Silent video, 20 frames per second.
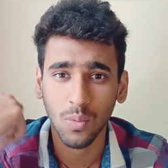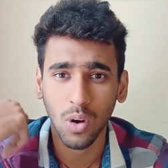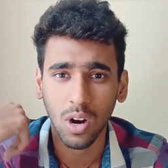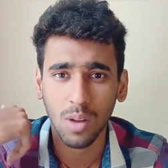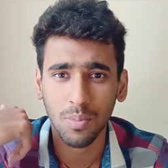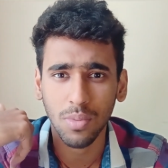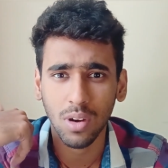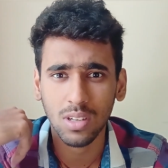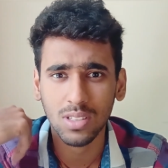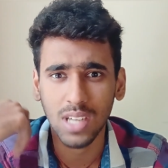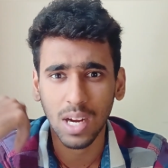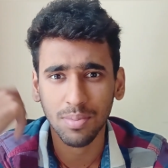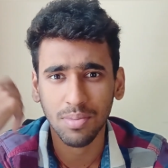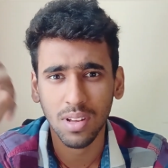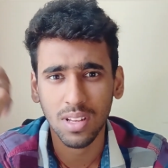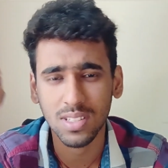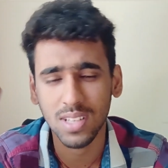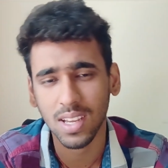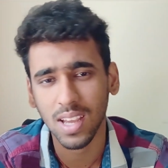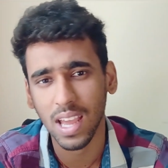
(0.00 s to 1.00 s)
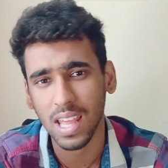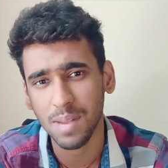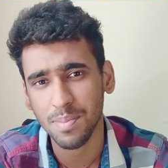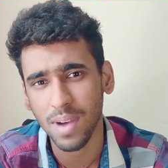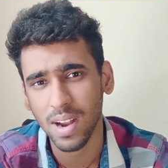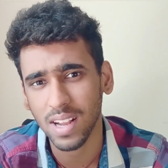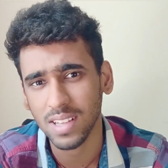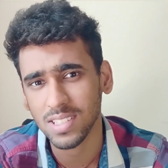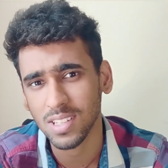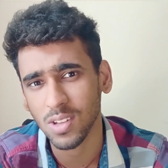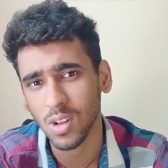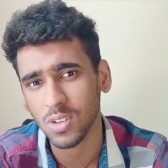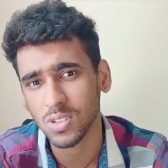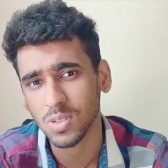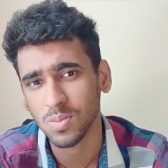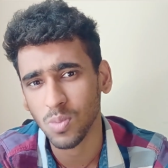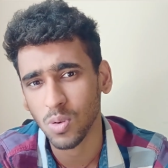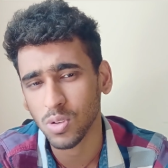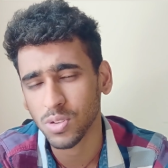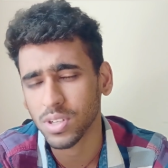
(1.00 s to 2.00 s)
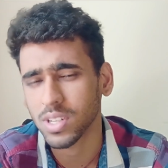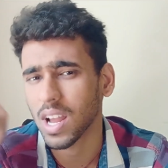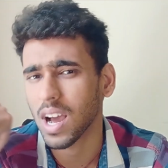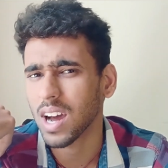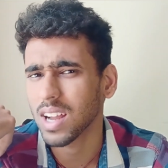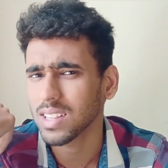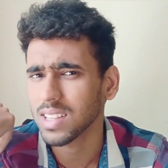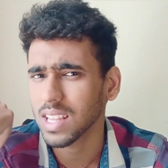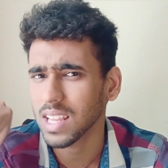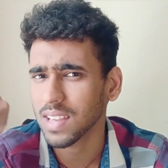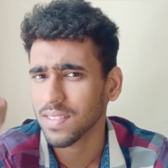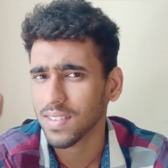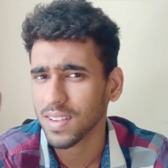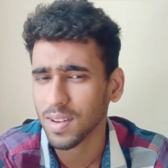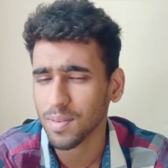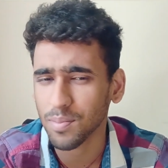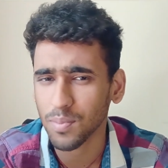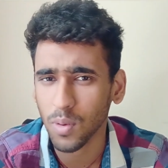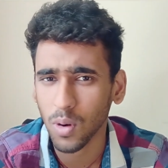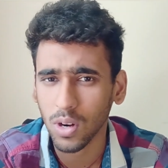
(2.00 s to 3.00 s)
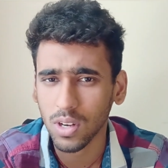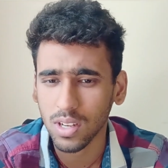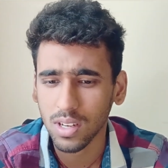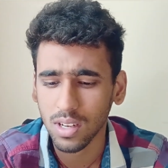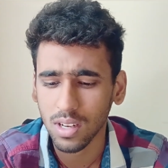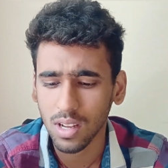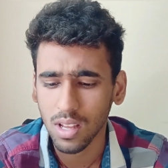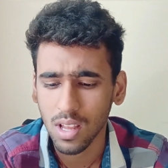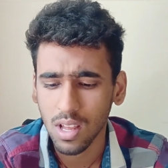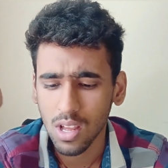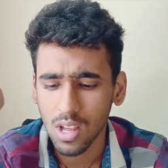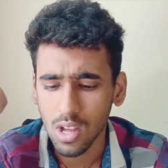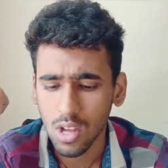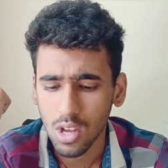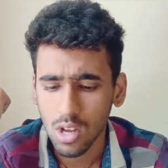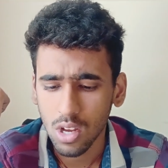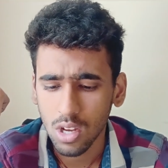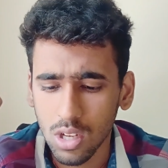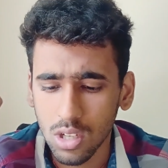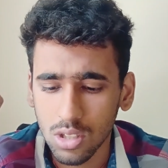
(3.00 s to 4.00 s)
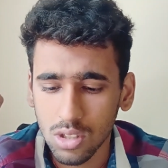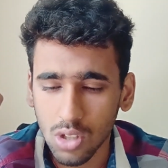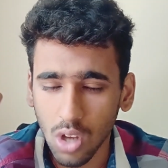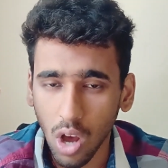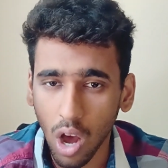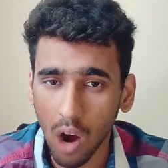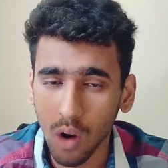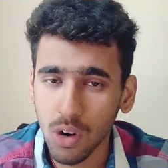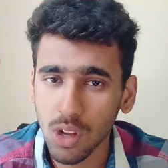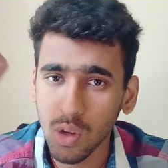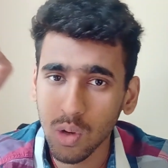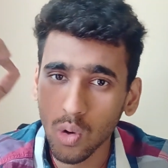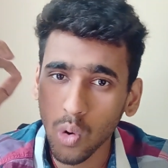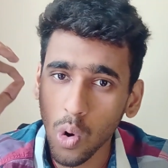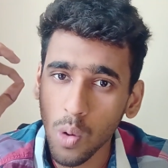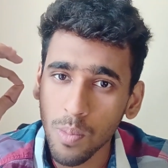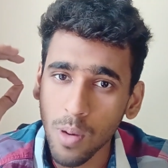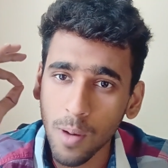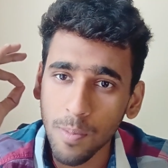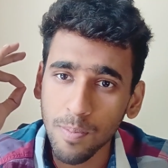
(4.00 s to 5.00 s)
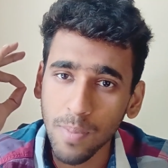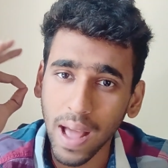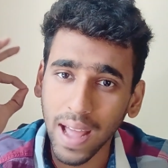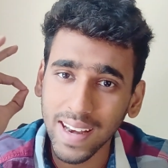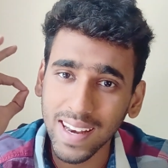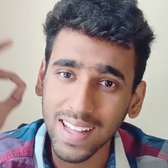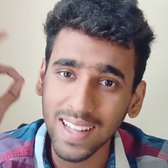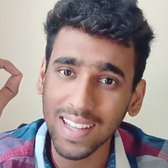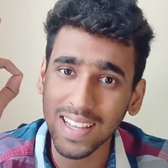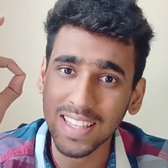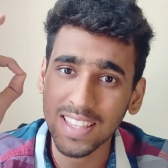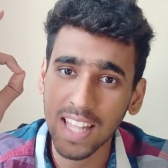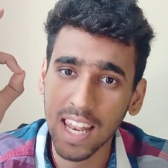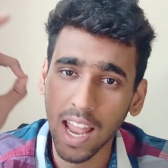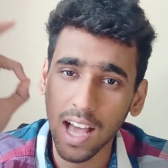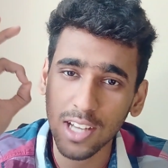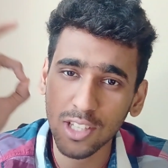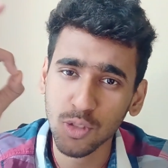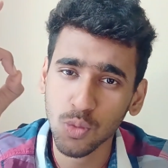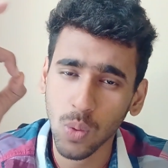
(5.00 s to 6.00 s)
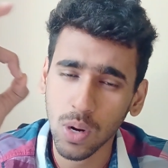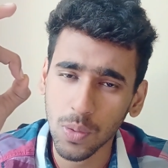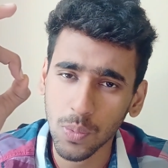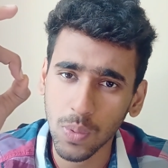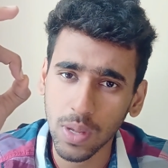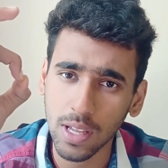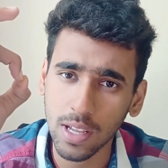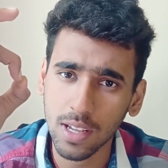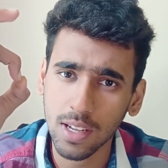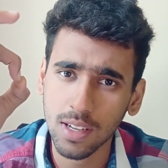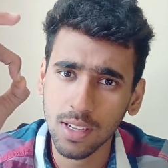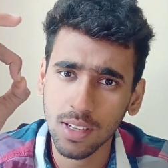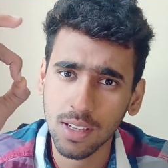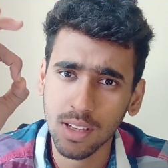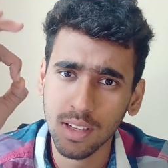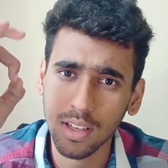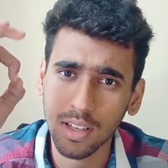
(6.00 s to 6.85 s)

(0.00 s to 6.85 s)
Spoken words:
What about chapters like kinematics and laws of motion? Are they even important?" So how do you go about planning in the last 1 week?